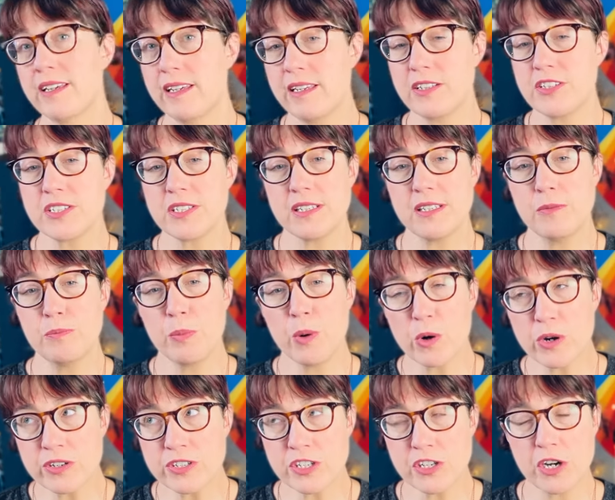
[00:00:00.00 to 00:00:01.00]
It's
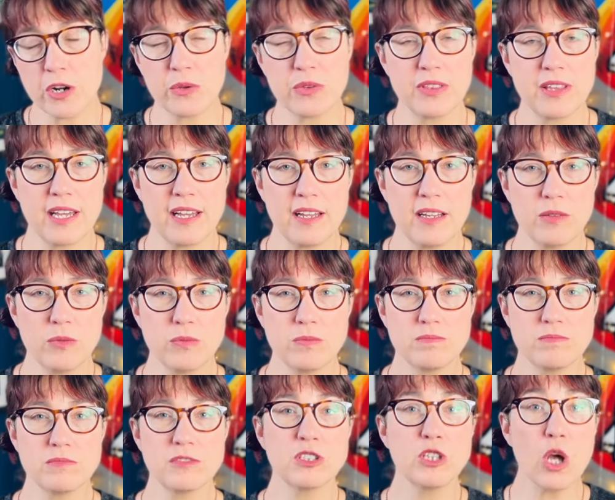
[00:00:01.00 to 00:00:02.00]
important to note
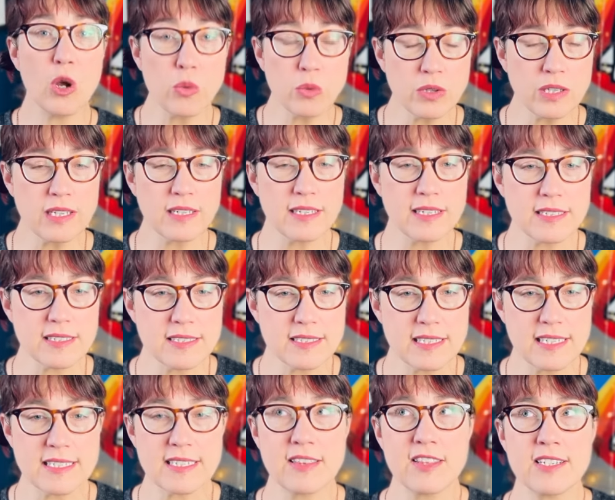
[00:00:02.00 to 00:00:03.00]
that loneliness
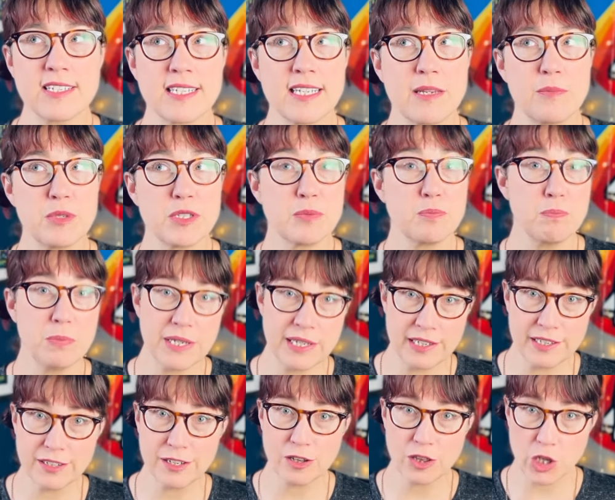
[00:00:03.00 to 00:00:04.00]
isn't the same as
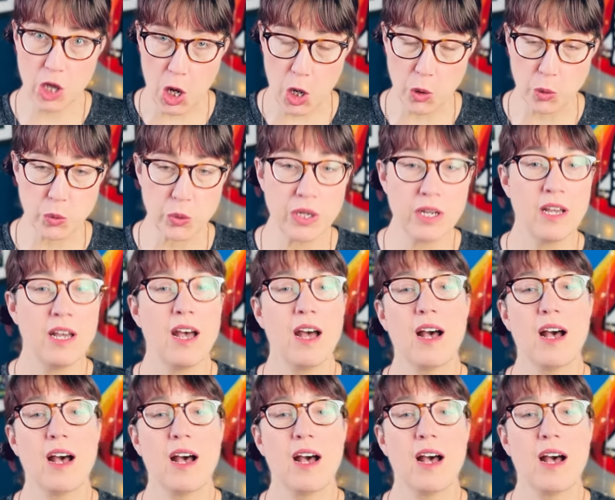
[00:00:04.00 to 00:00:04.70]
being alone.